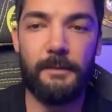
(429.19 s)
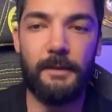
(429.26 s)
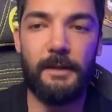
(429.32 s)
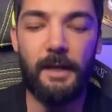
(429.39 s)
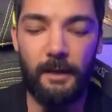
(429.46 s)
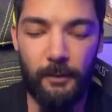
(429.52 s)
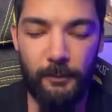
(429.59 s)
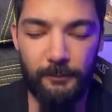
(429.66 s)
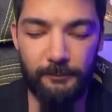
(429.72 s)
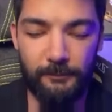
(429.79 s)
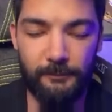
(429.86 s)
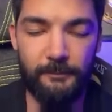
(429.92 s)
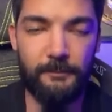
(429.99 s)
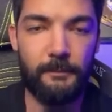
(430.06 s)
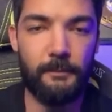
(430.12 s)
Now,
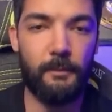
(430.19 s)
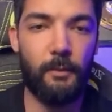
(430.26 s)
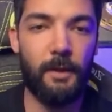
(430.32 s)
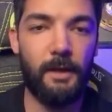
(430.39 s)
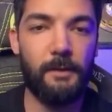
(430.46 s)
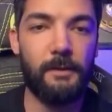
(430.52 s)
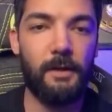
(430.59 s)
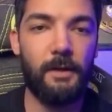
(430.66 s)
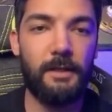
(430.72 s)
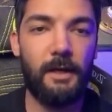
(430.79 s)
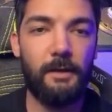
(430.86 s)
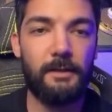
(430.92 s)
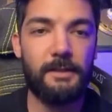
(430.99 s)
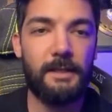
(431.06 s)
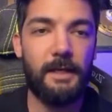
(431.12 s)
we have learned
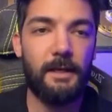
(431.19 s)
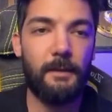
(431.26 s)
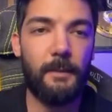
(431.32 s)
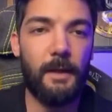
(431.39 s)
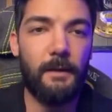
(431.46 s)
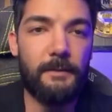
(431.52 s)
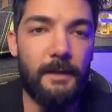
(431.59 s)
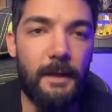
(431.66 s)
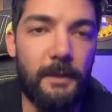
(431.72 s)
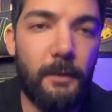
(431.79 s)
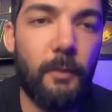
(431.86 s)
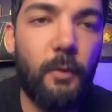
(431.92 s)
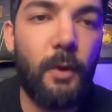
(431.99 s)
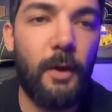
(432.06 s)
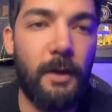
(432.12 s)
how to set up our
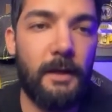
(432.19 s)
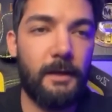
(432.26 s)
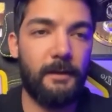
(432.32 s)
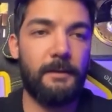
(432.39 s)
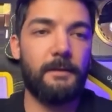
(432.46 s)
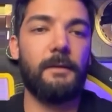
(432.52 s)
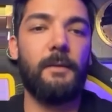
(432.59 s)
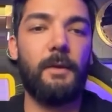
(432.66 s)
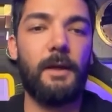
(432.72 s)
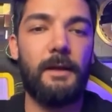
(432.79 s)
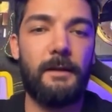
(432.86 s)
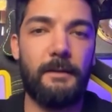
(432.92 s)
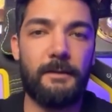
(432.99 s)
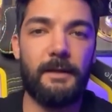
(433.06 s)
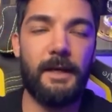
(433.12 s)
Phantom wallet. Right.
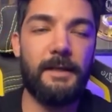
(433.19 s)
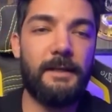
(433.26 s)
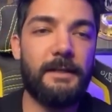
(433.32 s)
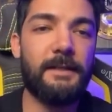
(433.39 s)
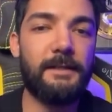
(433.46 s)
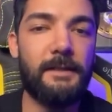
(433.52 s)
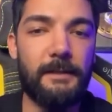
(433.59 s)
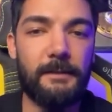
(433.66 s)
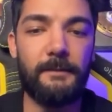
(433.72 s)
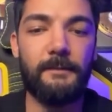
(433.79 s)
Friends,